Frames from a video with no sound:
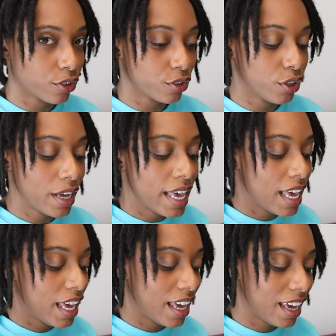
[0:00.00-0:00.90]
my girl,
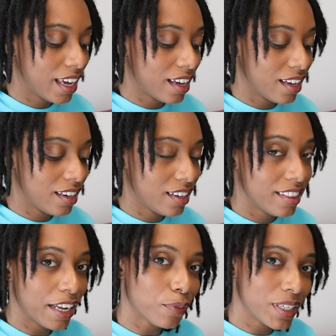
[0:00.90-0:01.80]
and
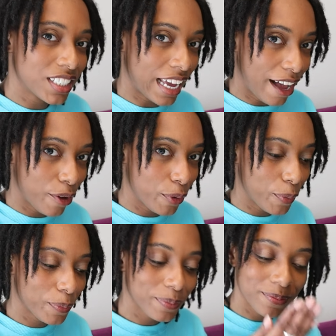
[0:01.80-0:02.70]
they reached
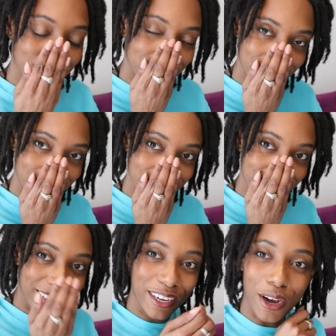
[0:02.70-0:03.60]
out
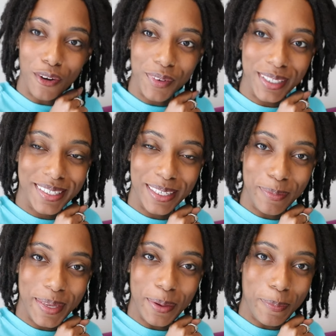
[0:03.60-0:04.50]
and offered to
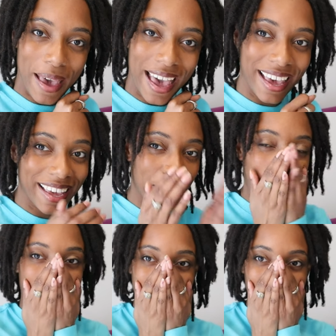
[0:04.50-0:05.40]
send me a bag.